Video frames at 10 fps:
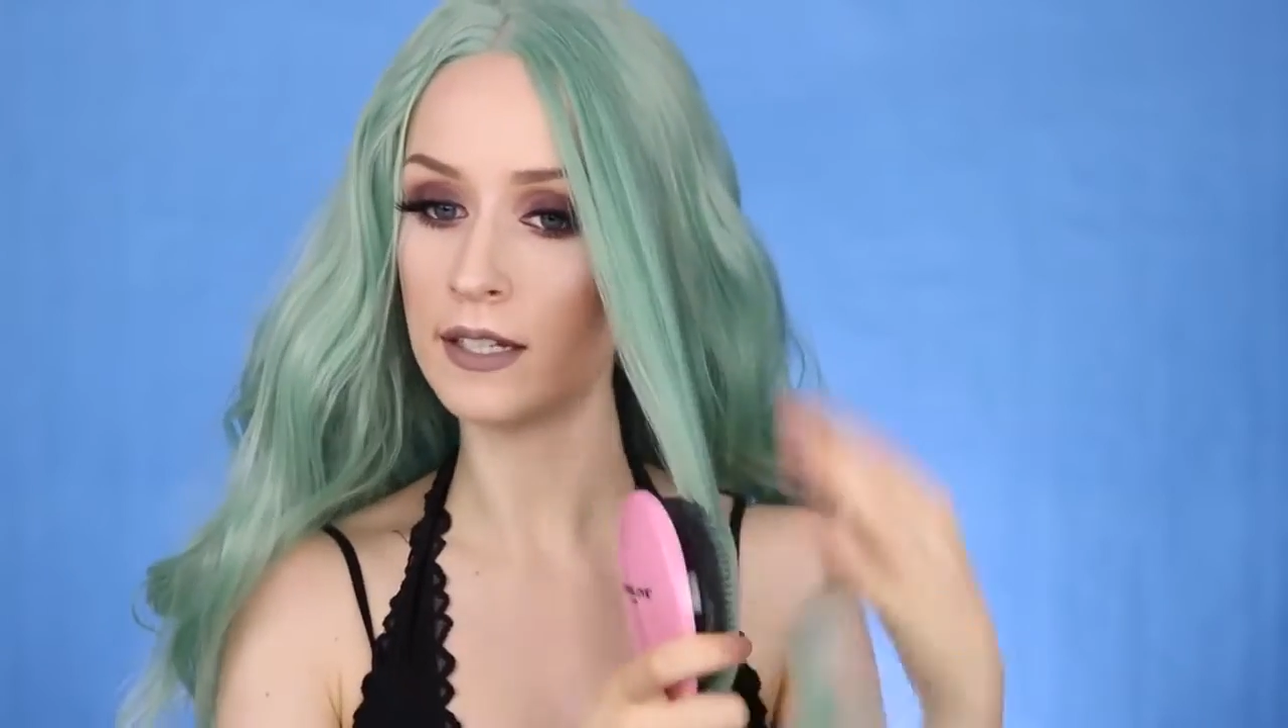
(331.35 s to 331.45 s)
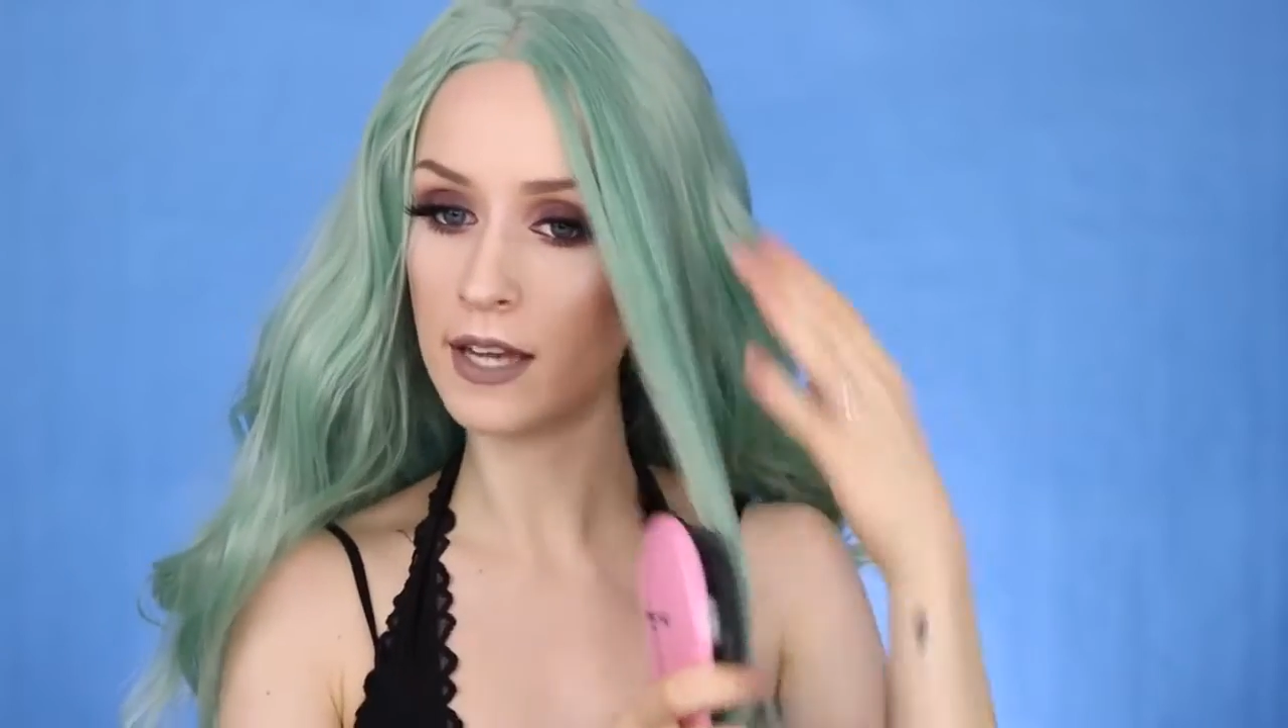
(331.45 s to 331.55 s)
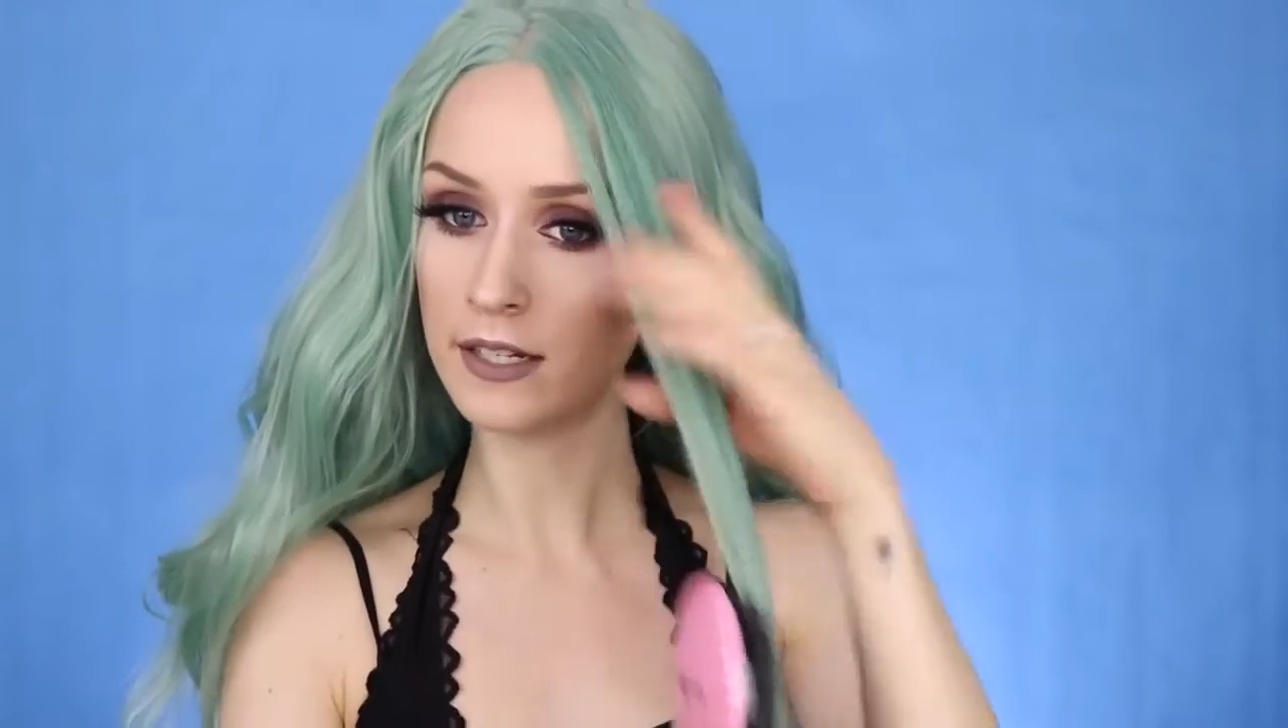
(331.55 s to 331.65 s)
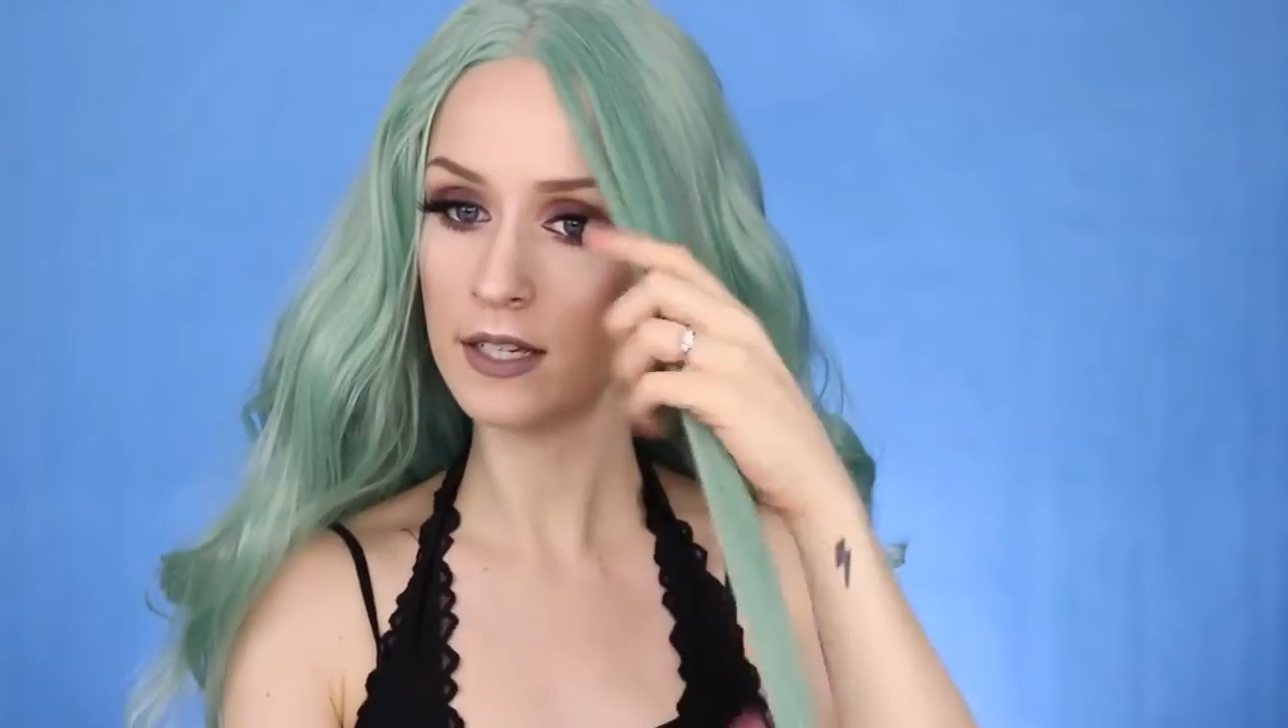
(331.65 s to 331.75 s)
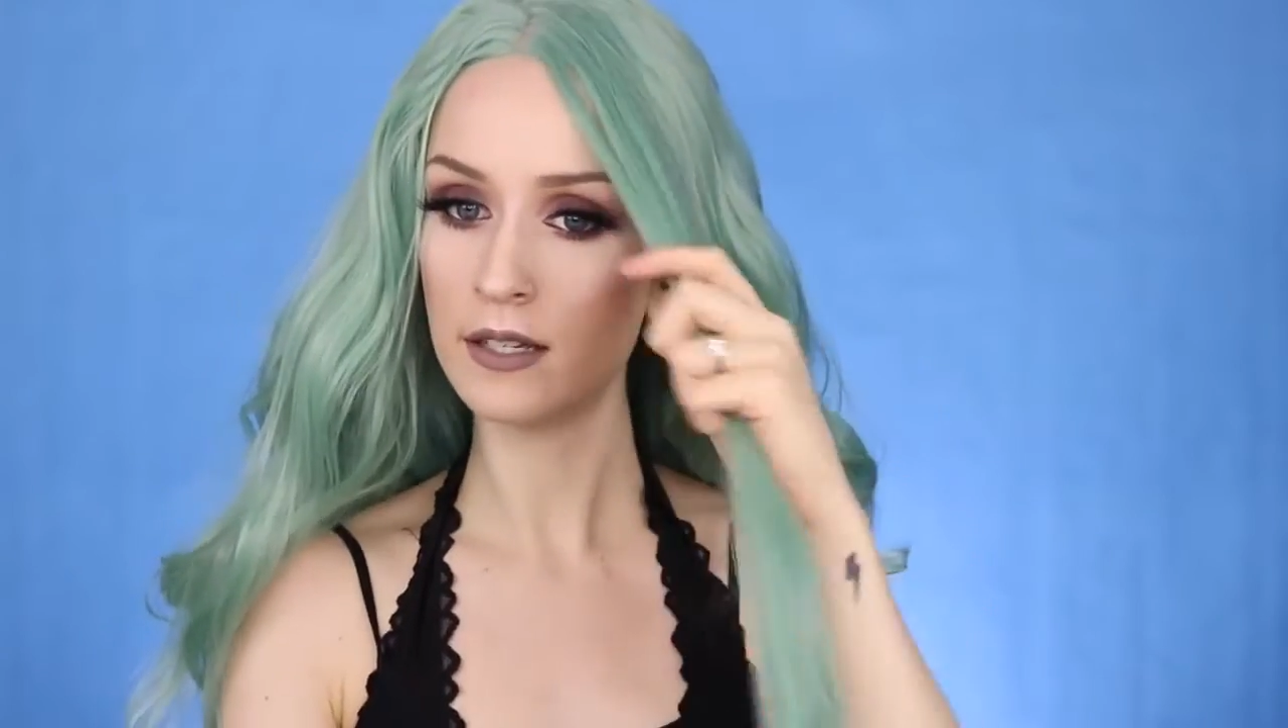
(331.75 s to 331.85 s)
to
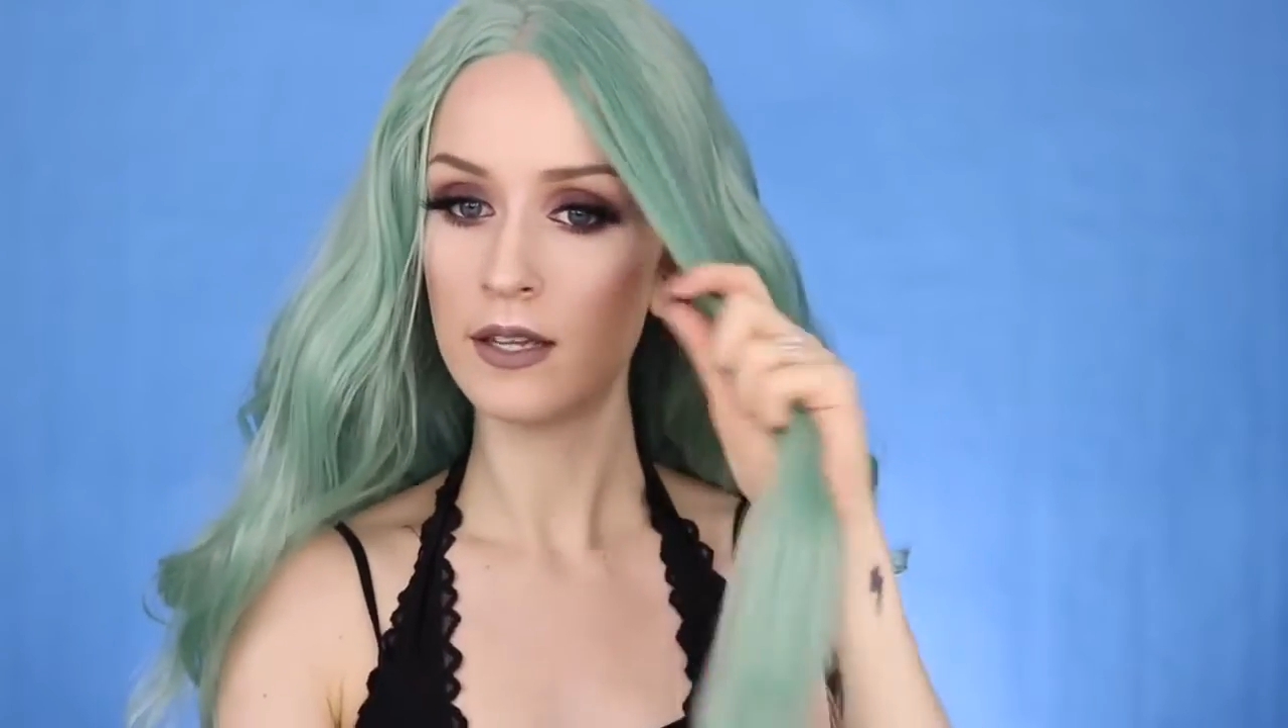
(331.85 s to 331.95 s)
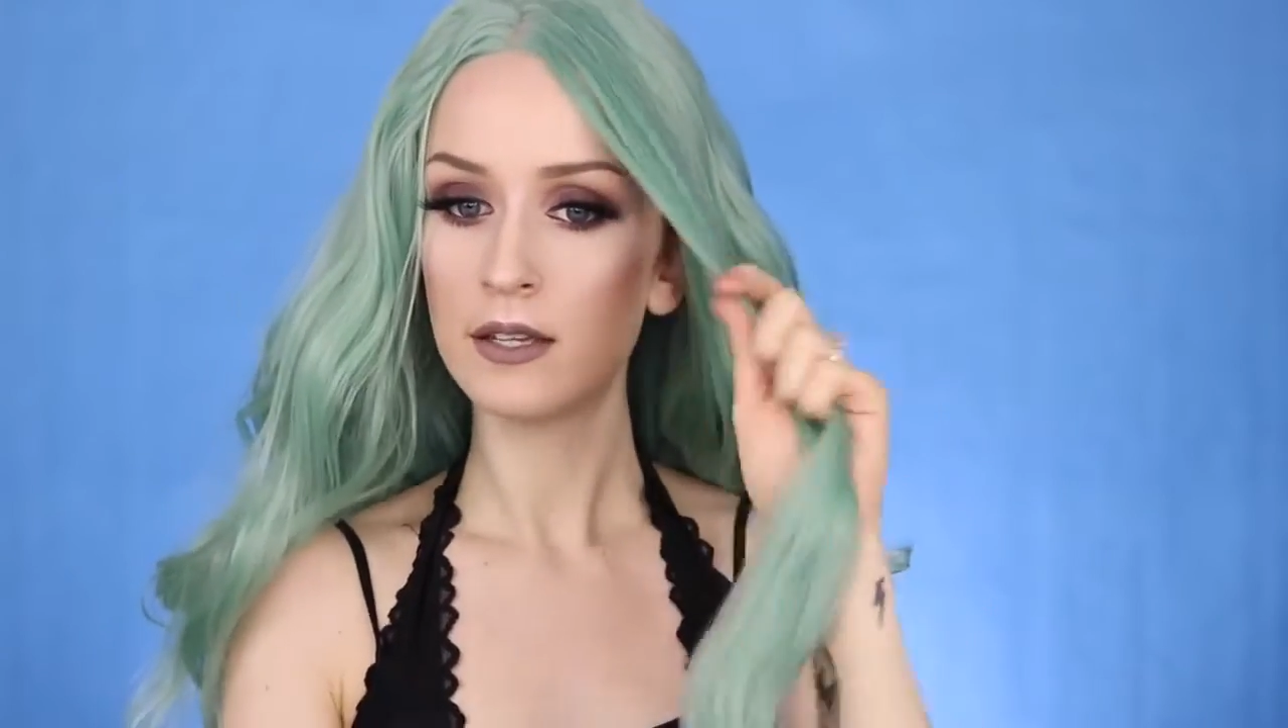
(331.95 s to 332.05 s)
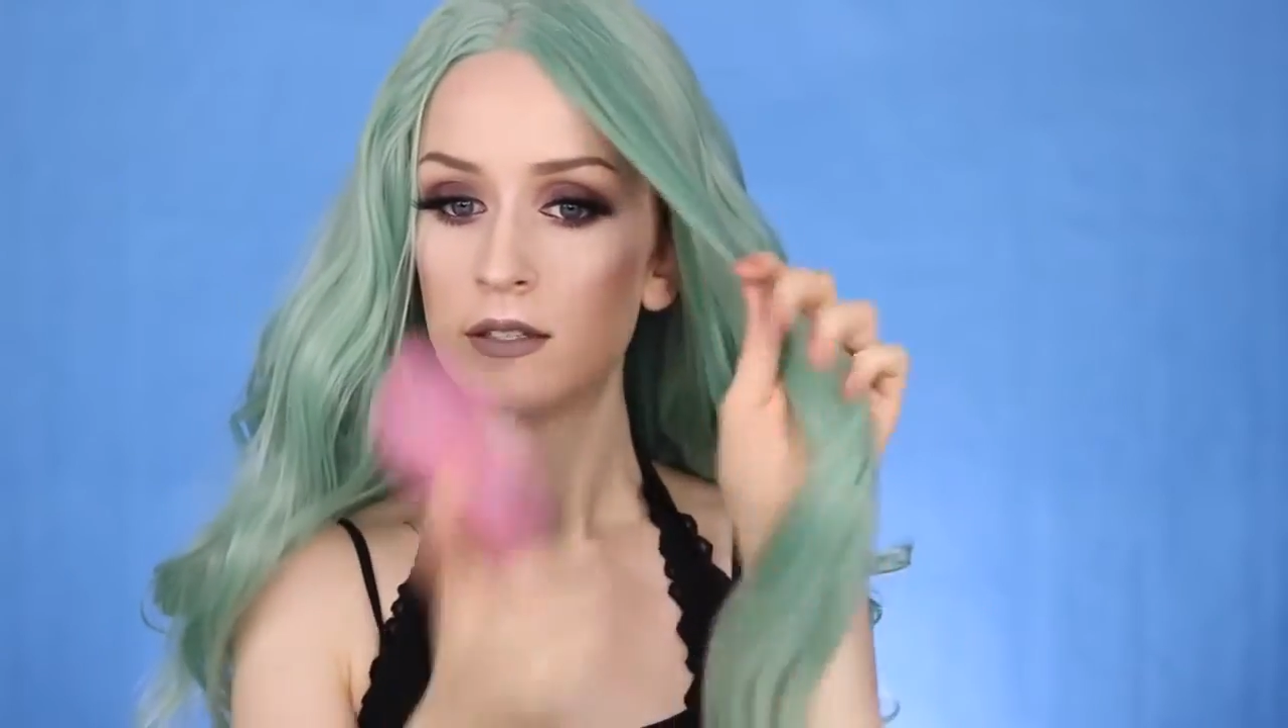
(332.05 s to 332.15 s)
cut it.